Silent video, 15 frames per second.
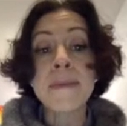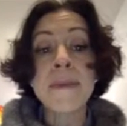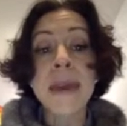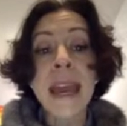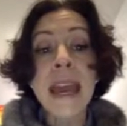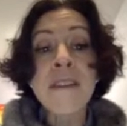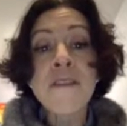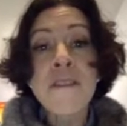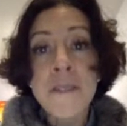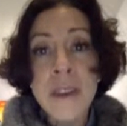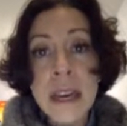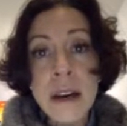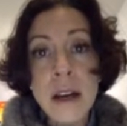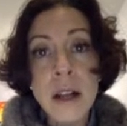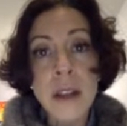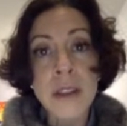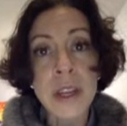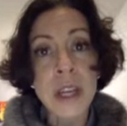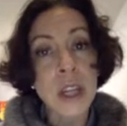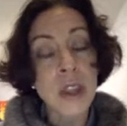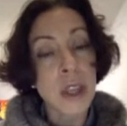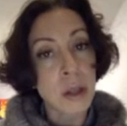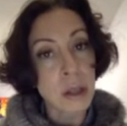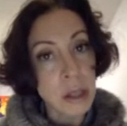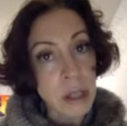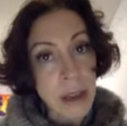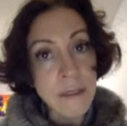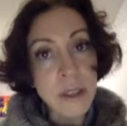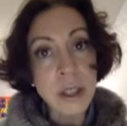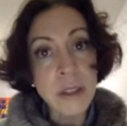may feel that the
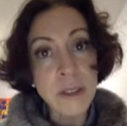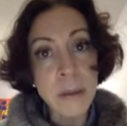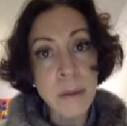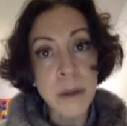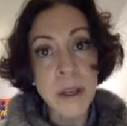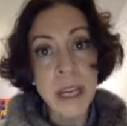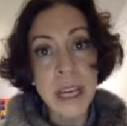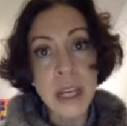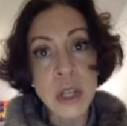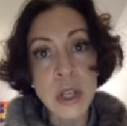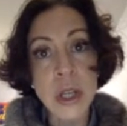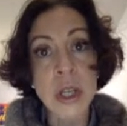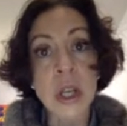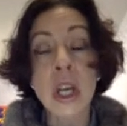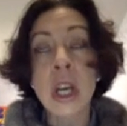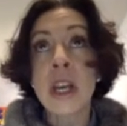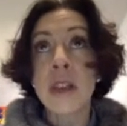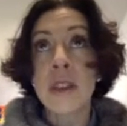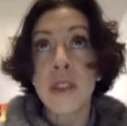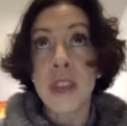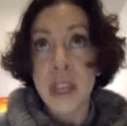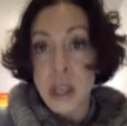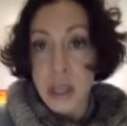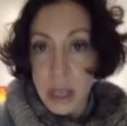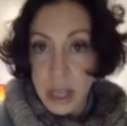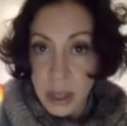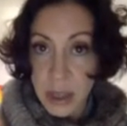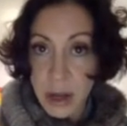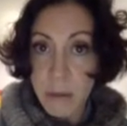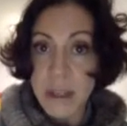level of communication that
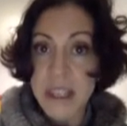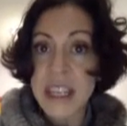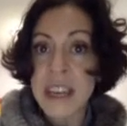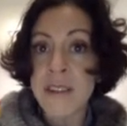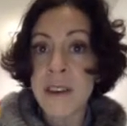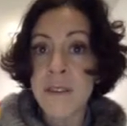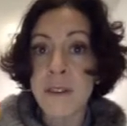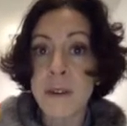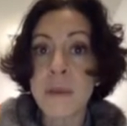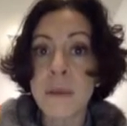they're receiving